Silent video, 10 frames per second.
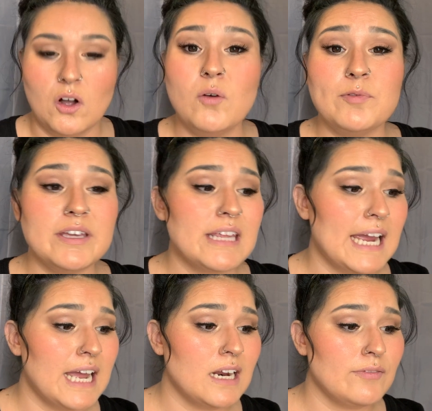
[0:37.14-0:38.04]
Hopefully they
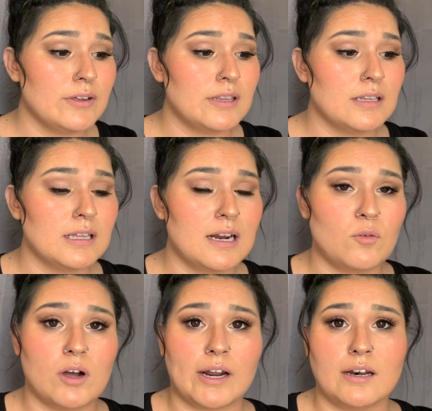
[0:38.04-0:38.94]
had everything that I
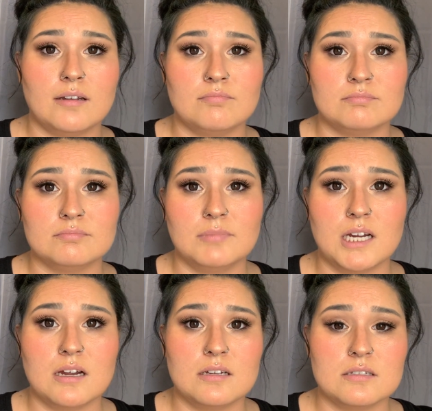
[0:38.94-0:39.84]
wanted,
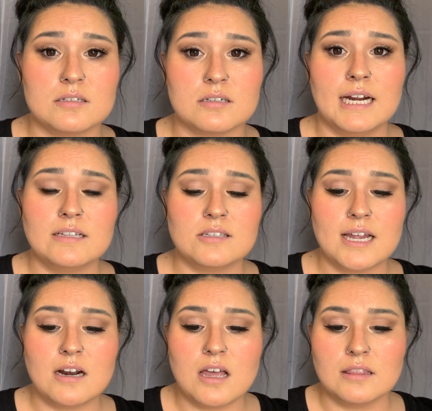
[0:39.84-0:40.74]
because it
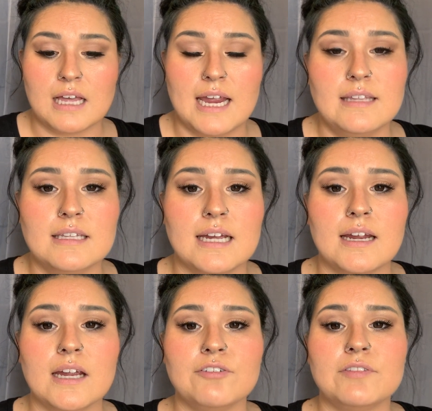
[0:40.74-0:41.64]
said online that
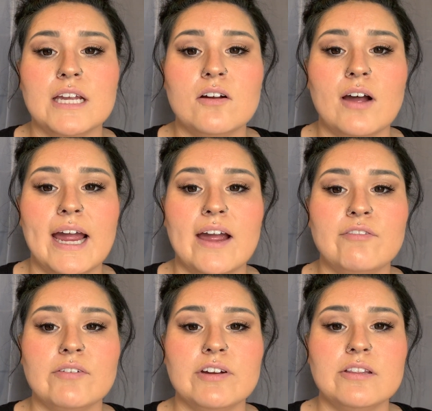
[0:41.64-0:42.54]
if they don't
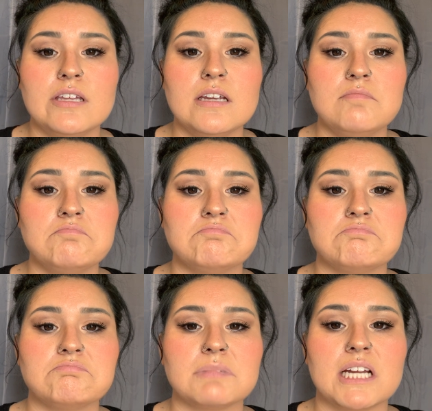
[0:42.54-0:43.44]
have everything,
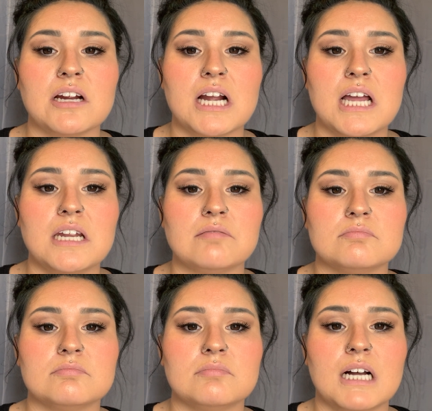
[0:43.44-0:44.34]
that you're kind of
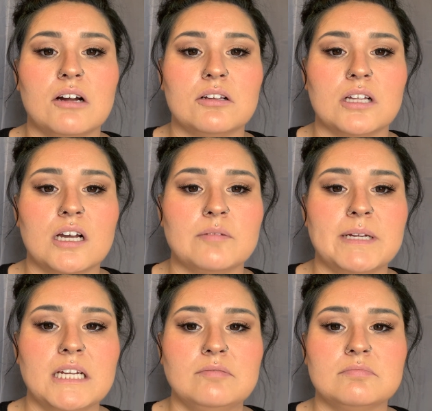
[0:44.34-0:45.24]
out of luck,
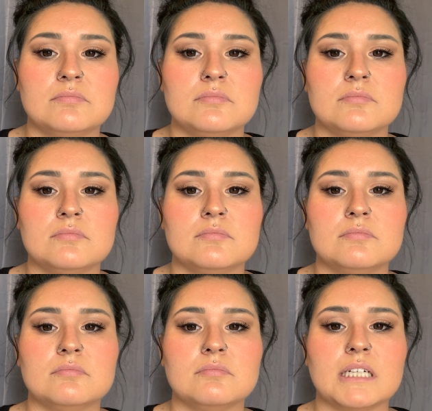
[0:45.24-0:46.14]
man.
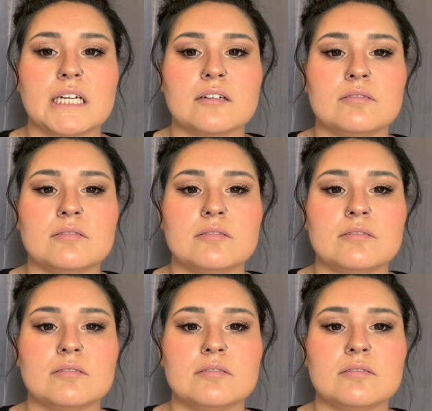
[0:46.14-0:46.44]
Like,